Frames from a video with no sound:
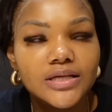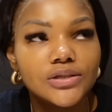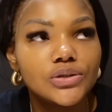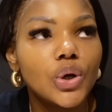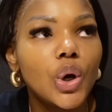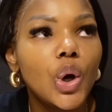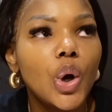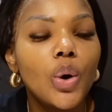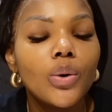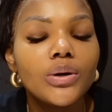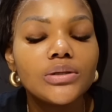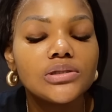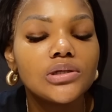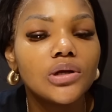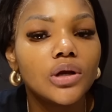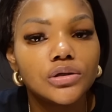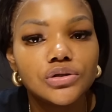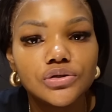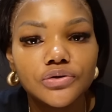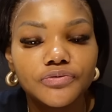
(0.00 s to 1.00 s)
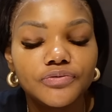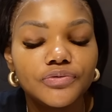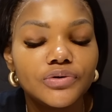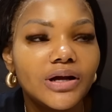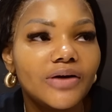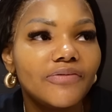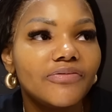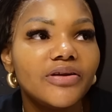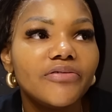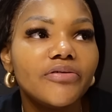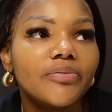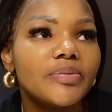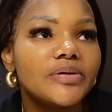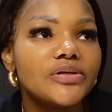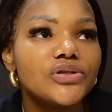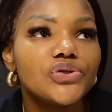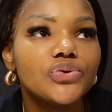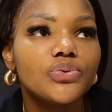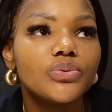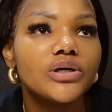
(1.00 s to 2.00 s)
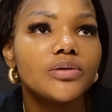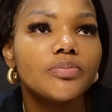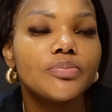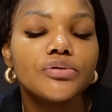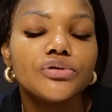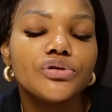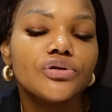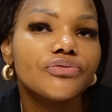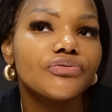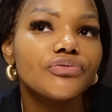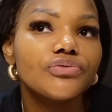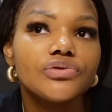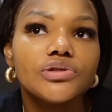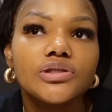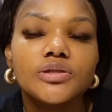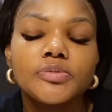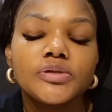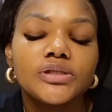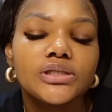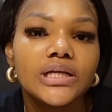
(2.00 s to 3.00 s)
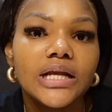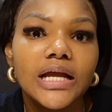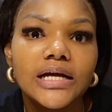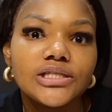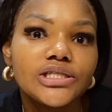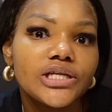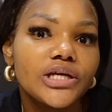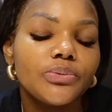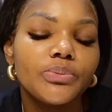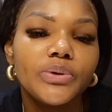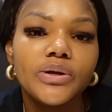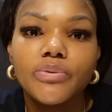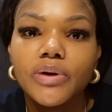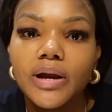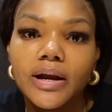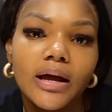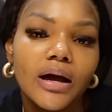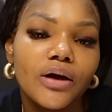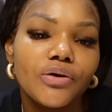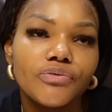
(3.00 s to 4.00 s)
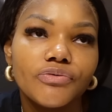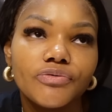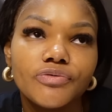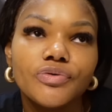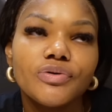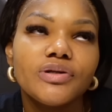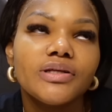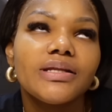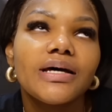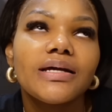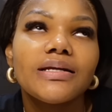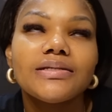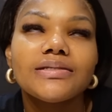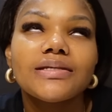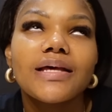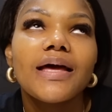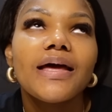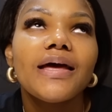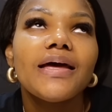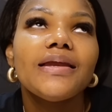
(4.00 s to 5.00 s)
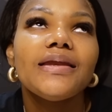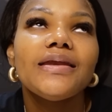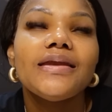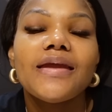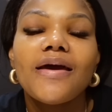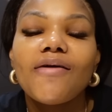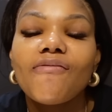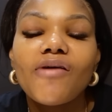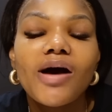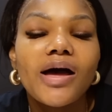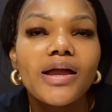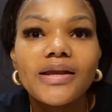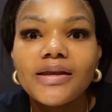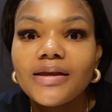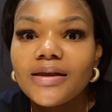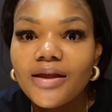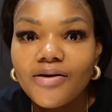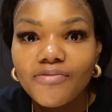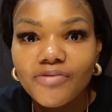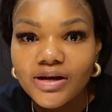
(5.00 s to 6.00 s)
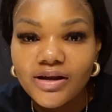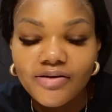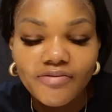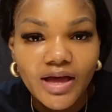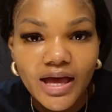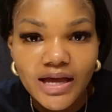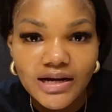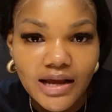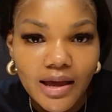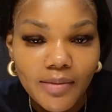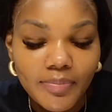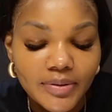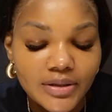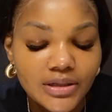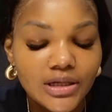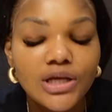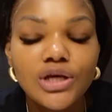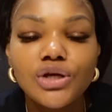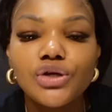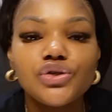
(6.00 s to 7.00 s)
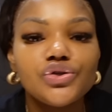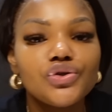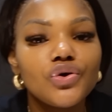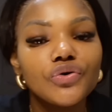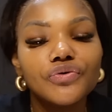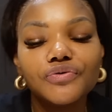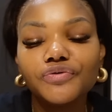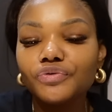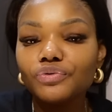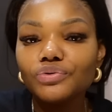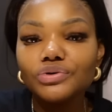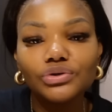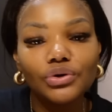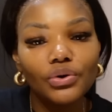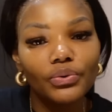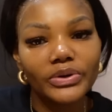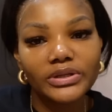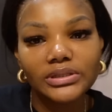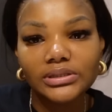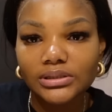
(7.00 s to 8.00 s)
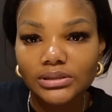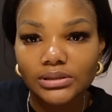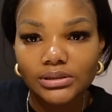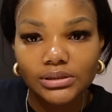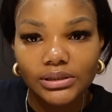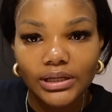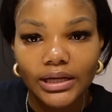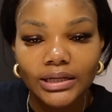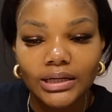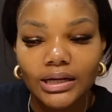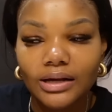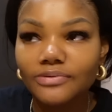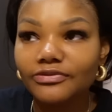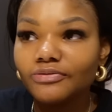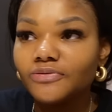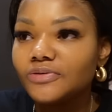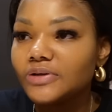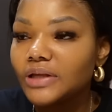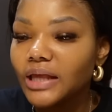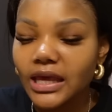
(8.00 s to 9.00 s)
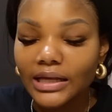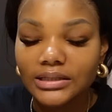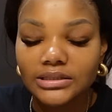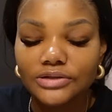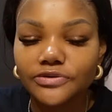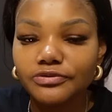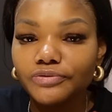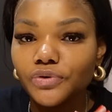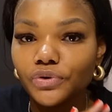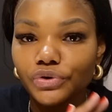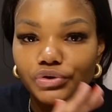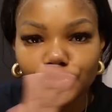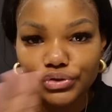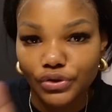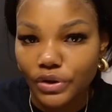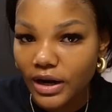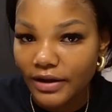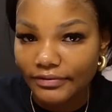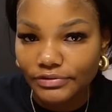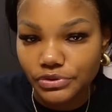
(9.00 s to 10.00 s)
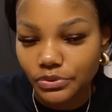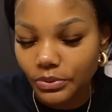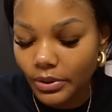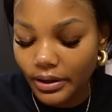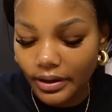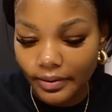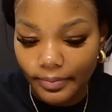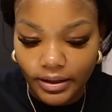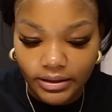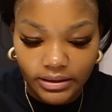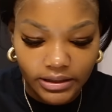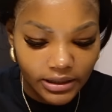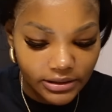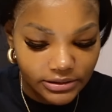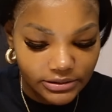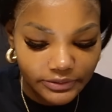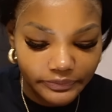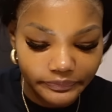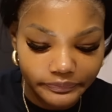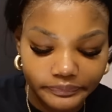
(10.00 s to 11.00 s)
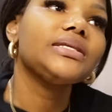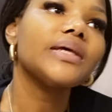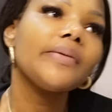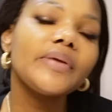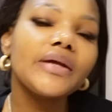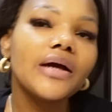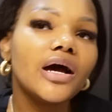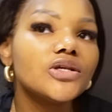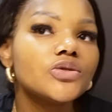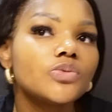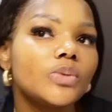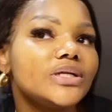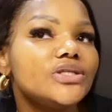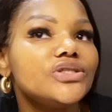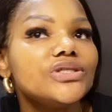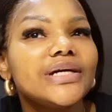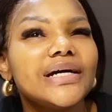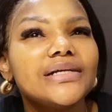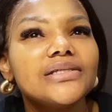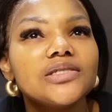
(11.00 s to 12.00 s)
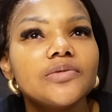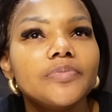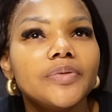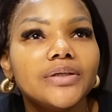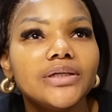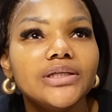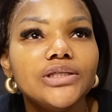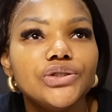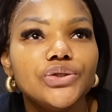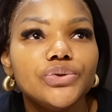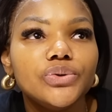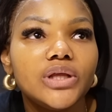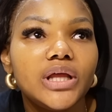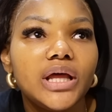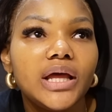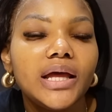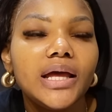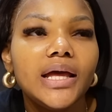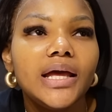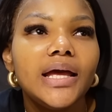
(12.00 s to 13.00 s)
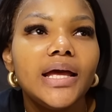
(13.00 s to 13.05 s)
There's always lots of food. I've never been to a Brussels fruit spritzer lunch and we ran out of food. That is never had happened. So food always enough, catered for. You don't have to worry about that. Somebody asked, what do you guys typically do there?